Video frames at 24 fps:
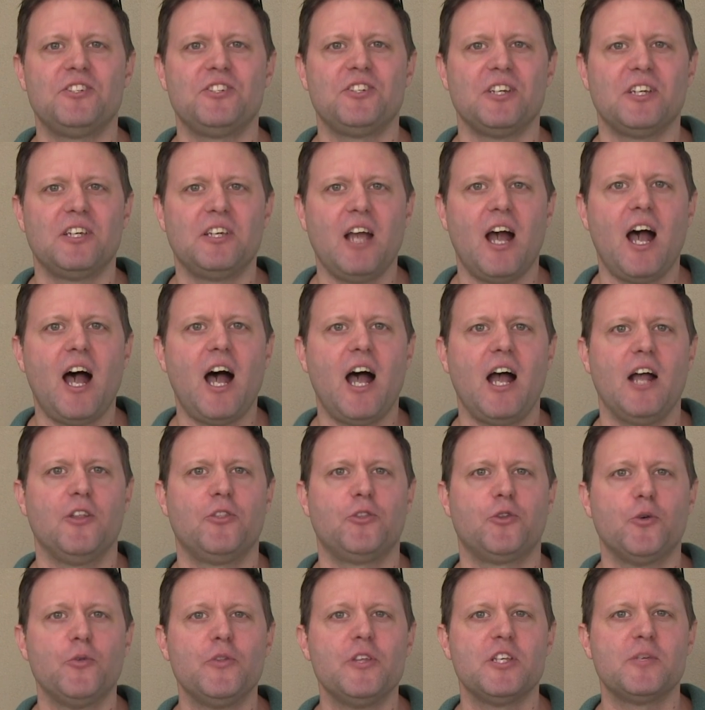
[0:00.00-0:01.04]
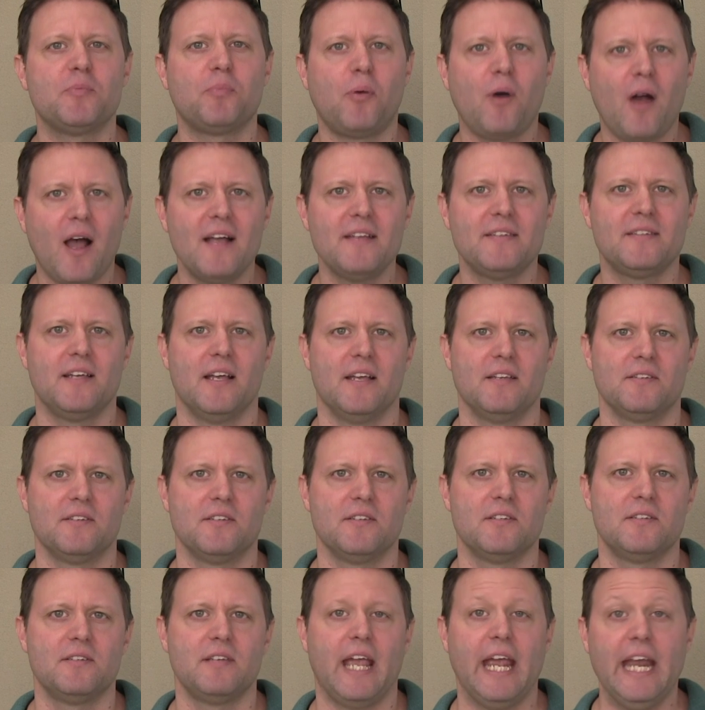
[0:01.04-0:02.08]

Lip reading: to God through these processes,